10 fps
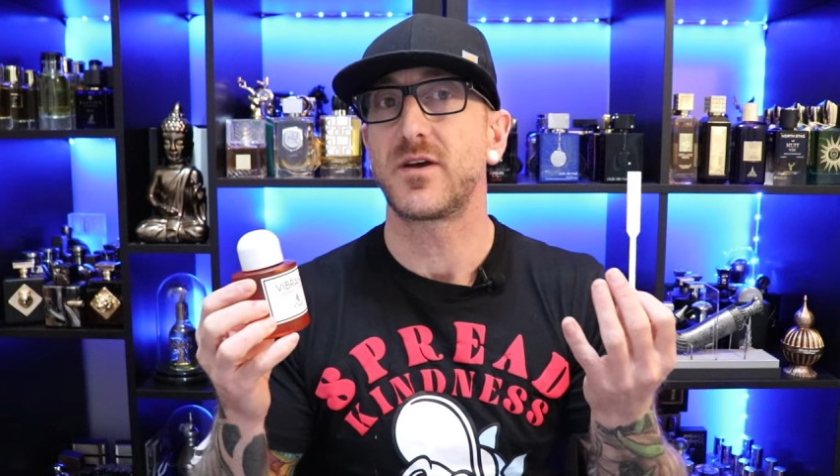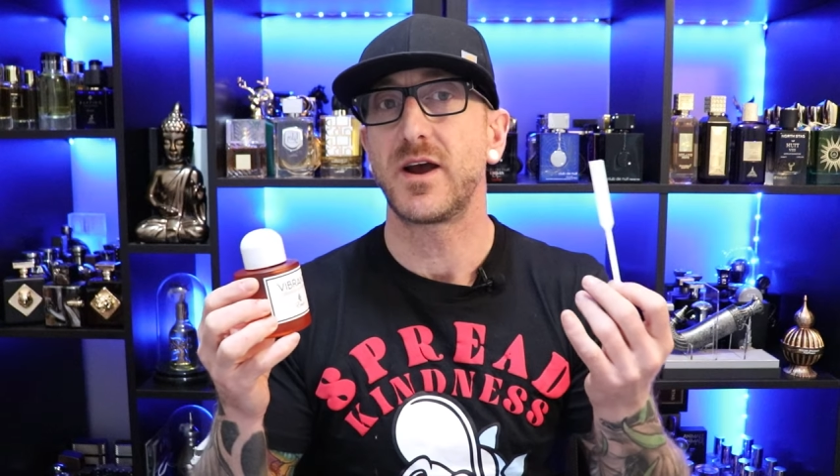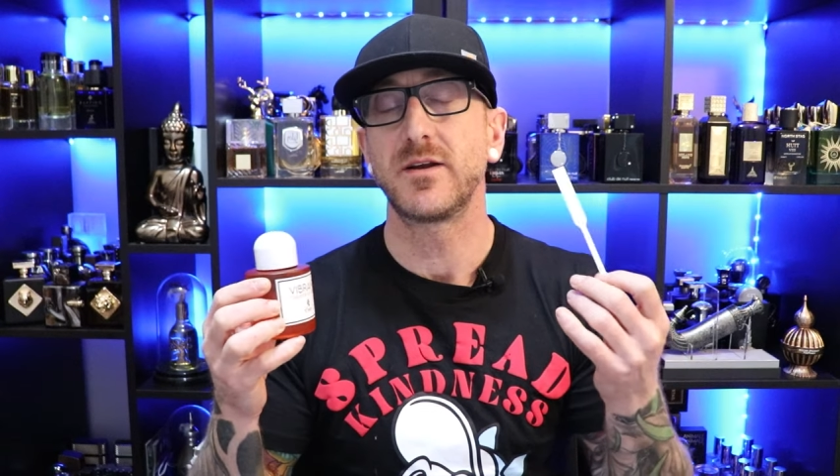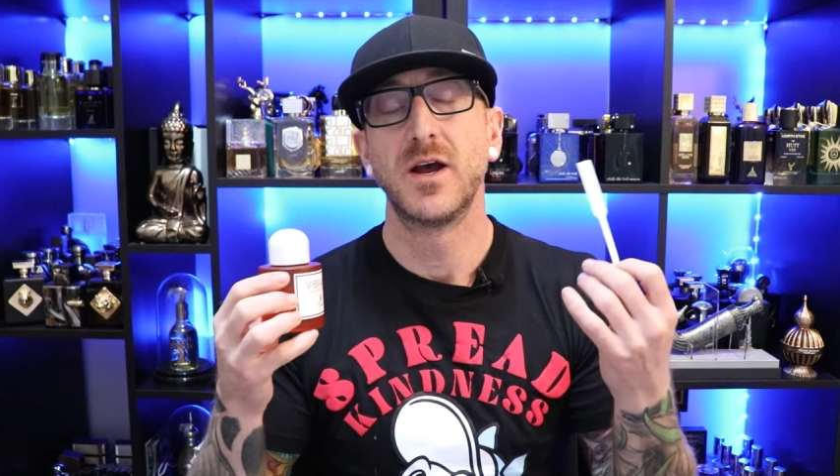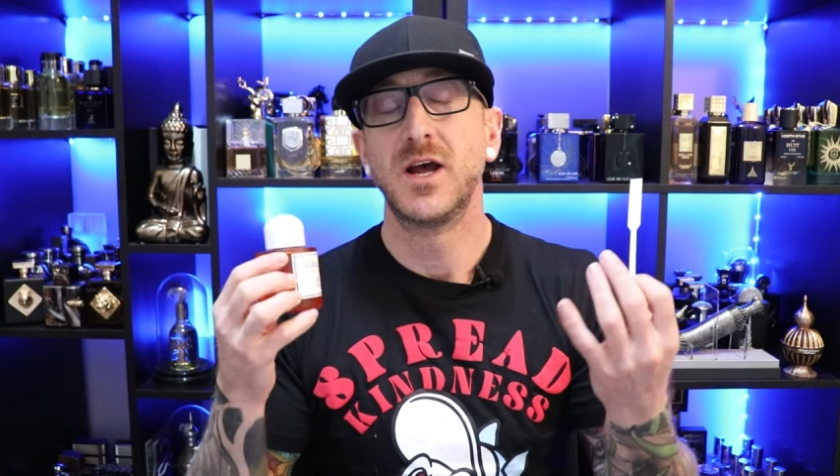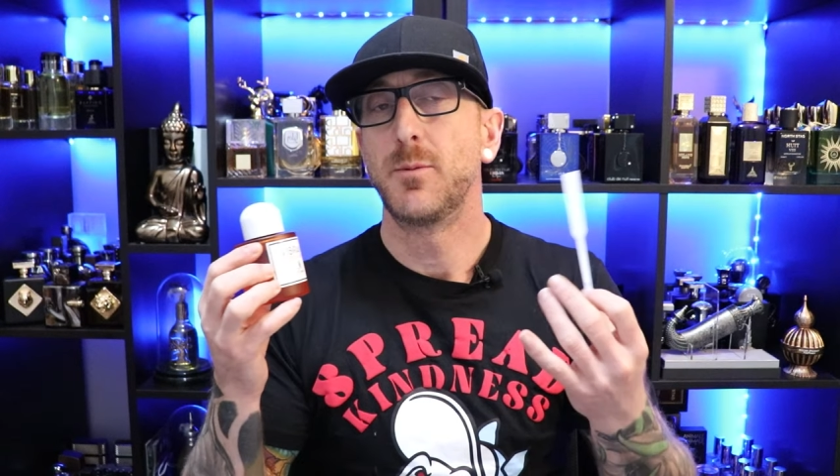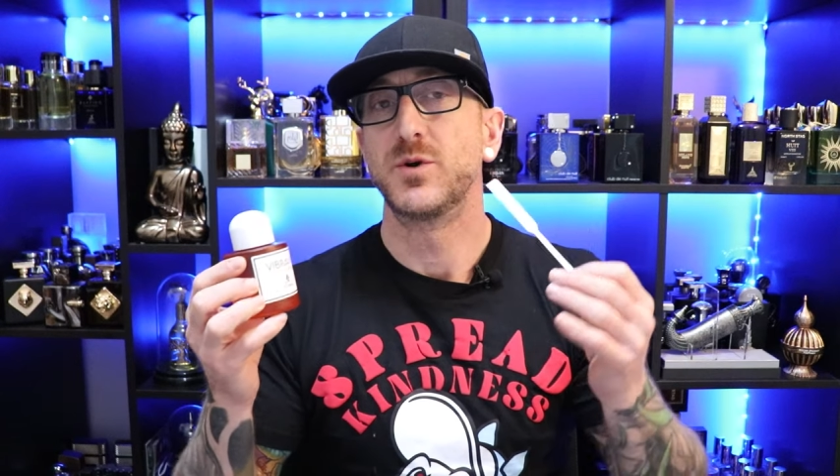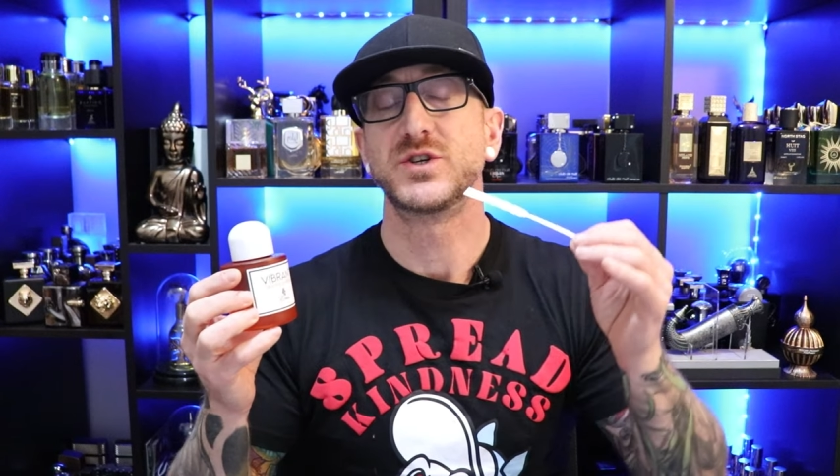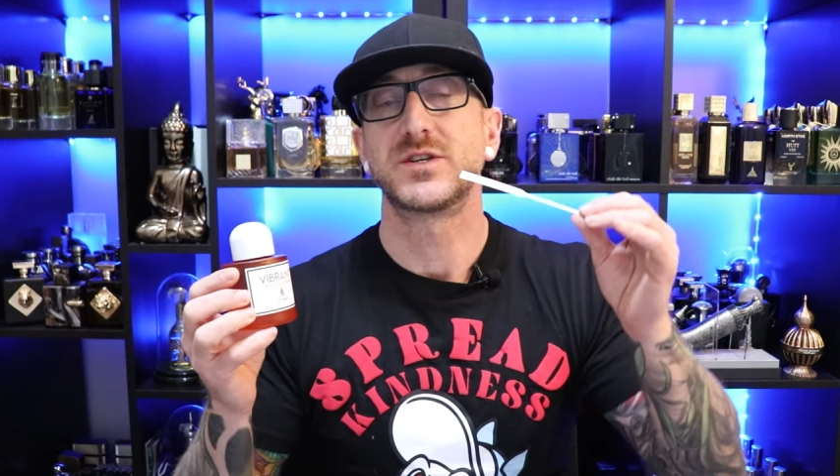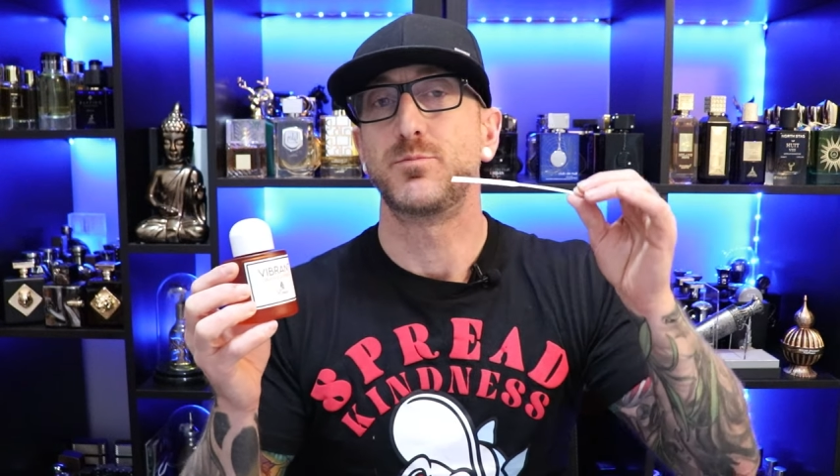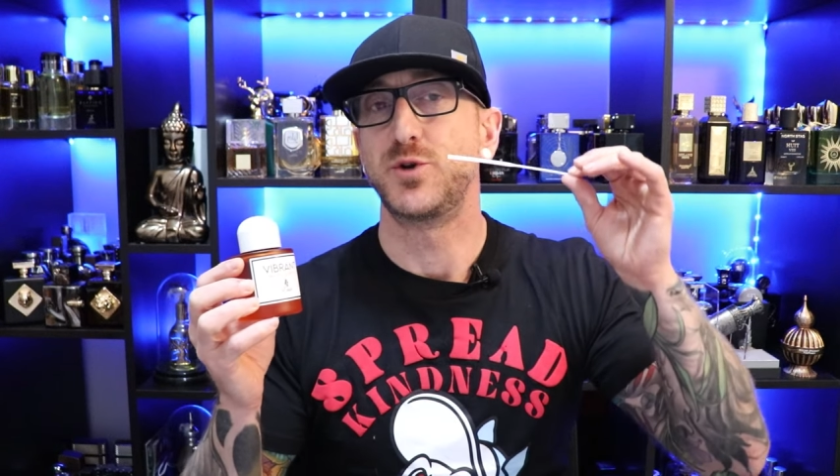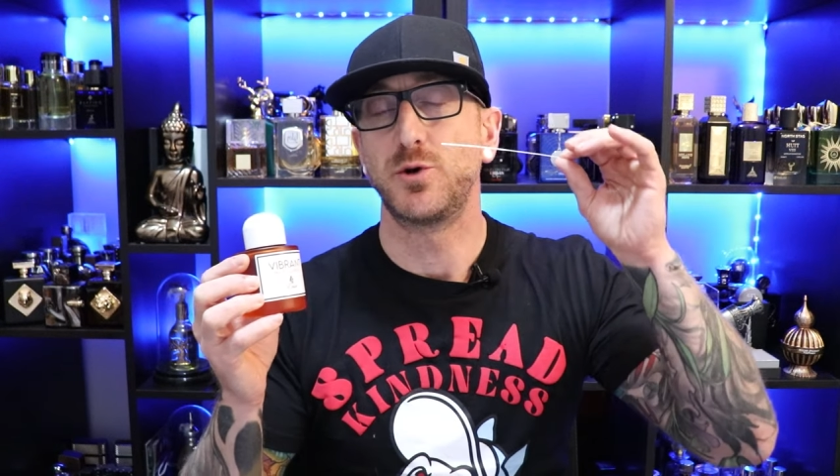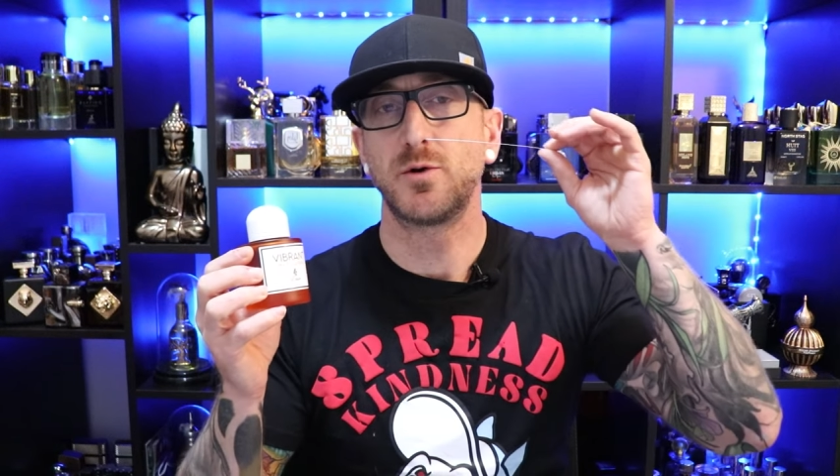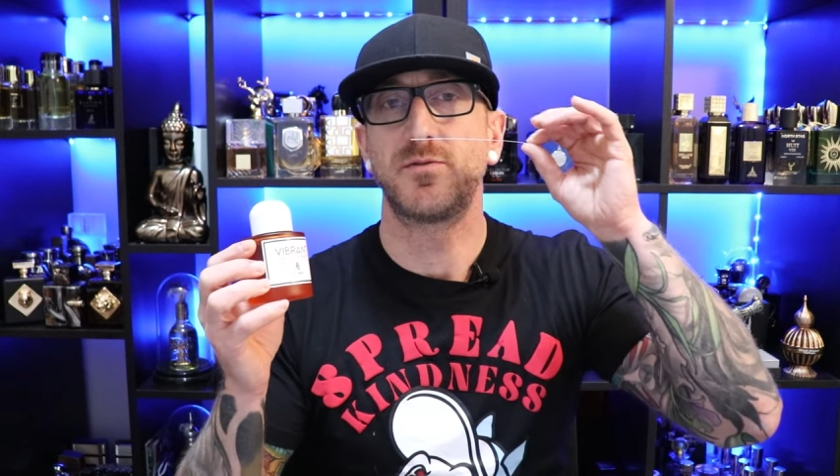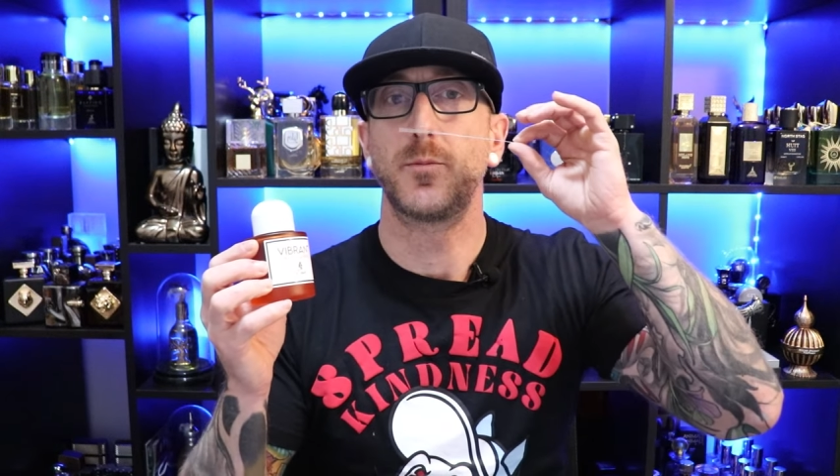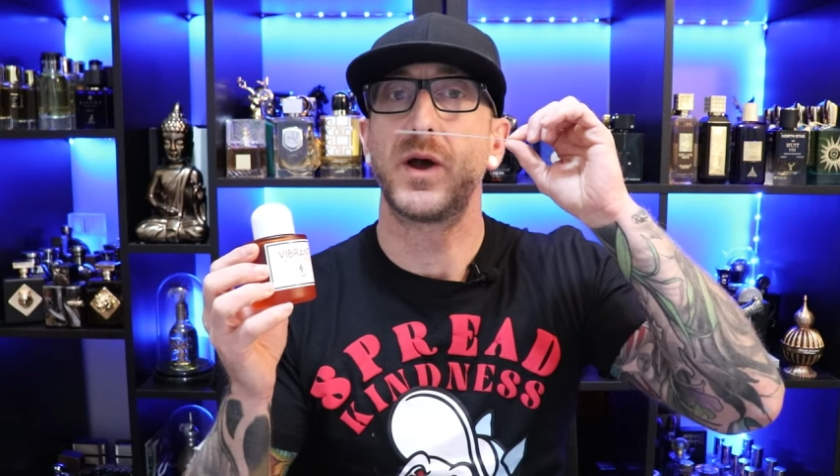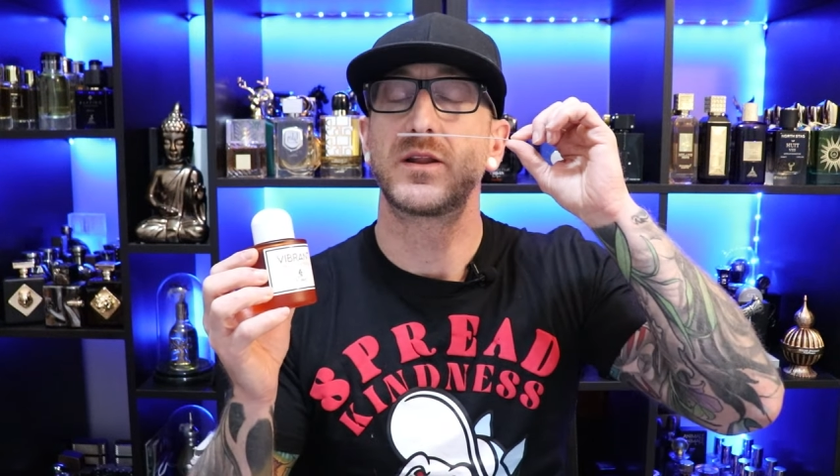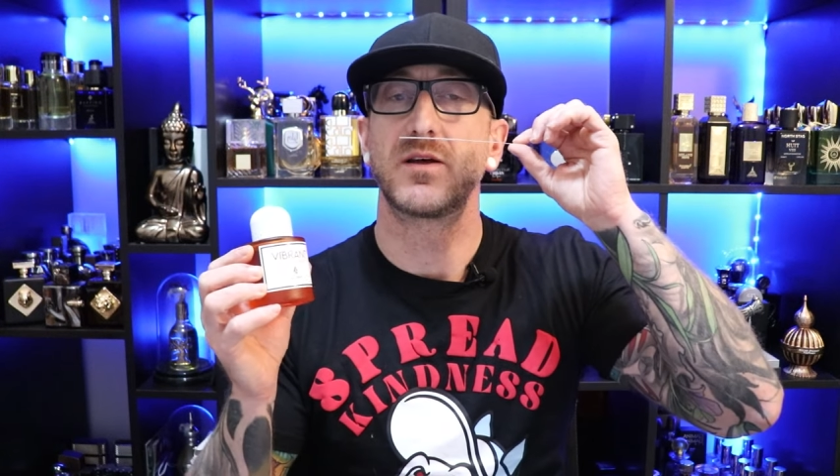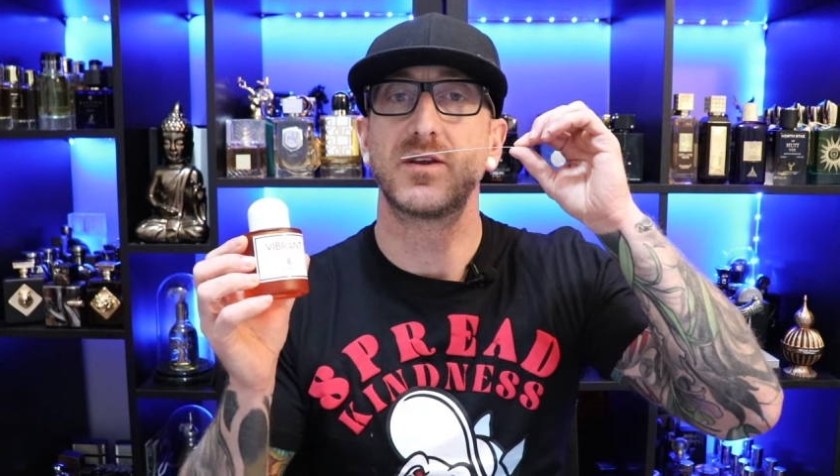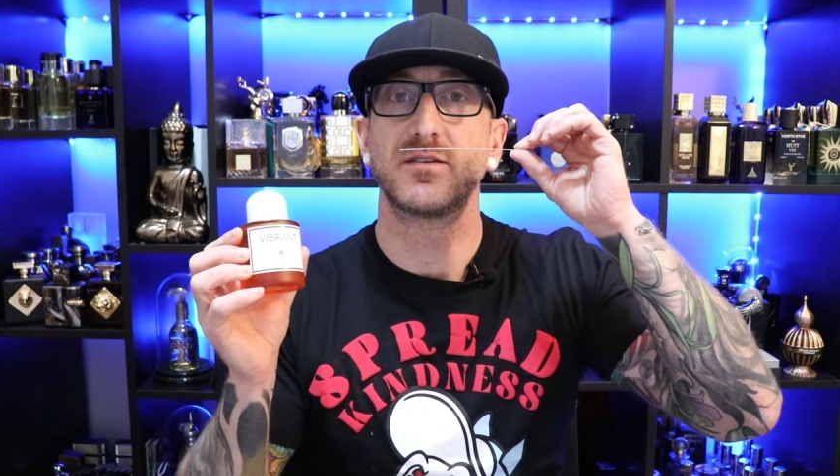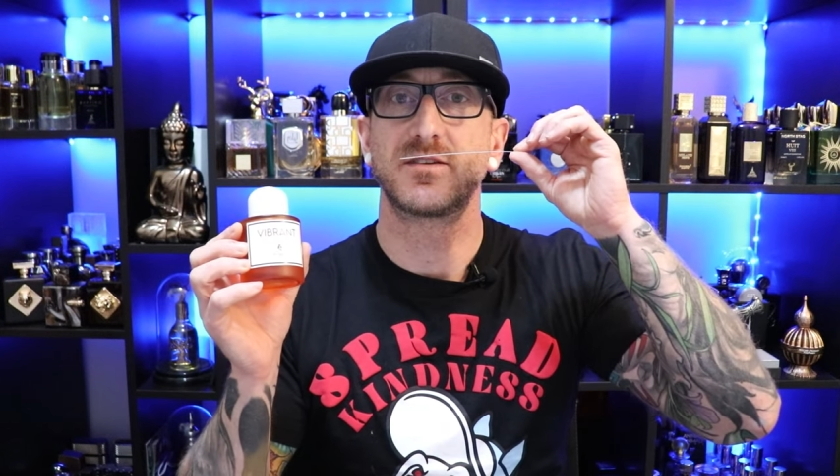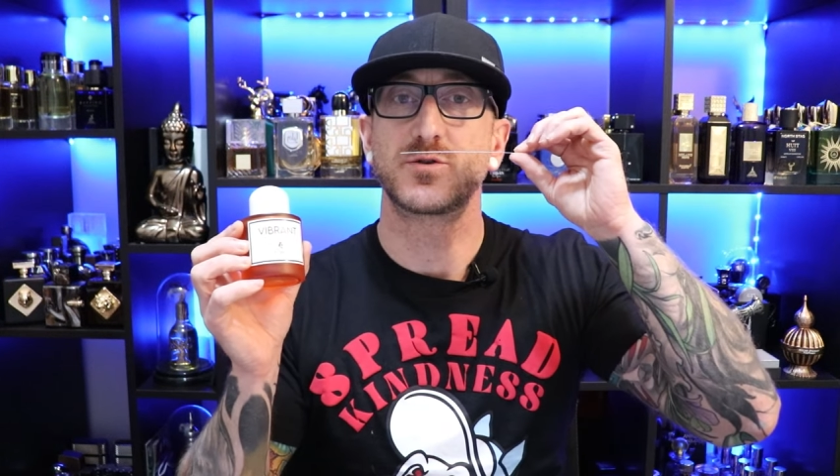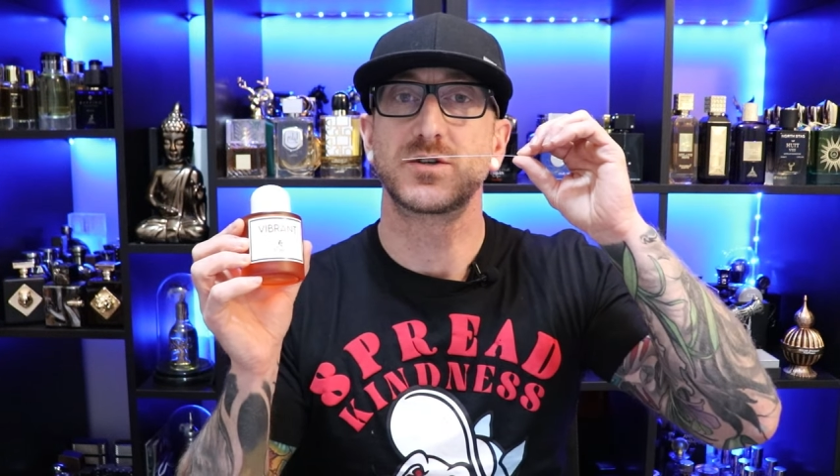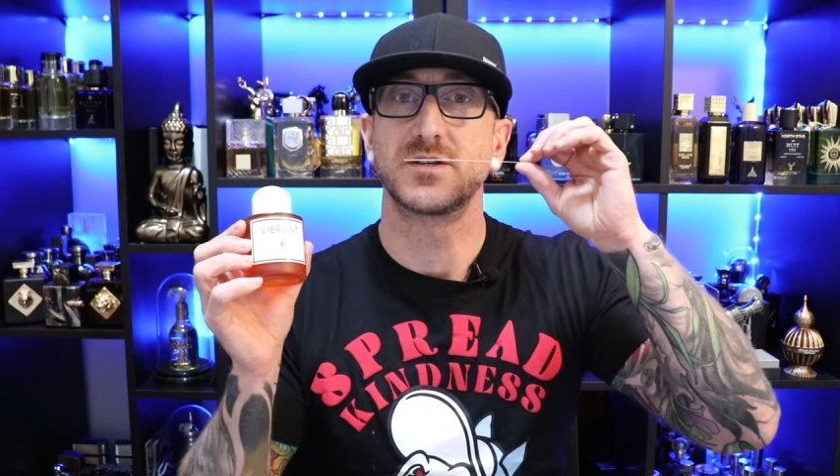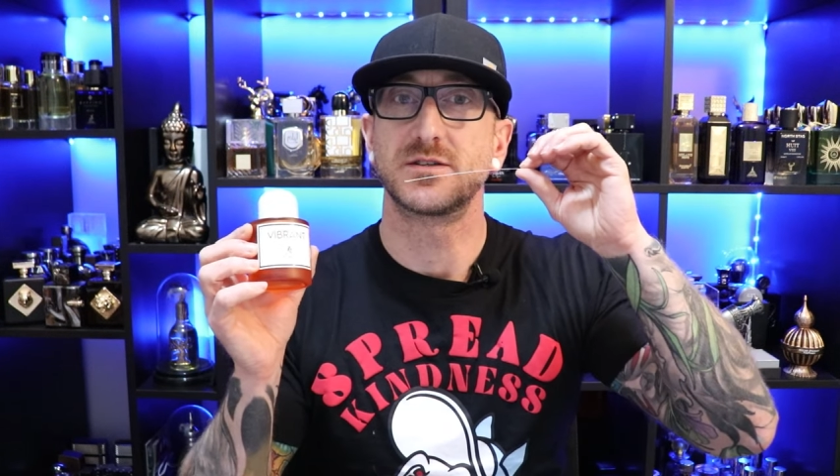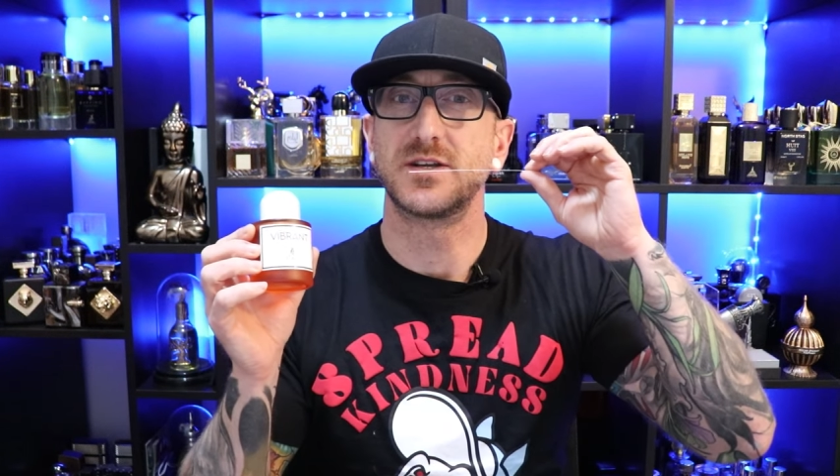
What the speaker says: side, but just a beautiful medley of these citruses.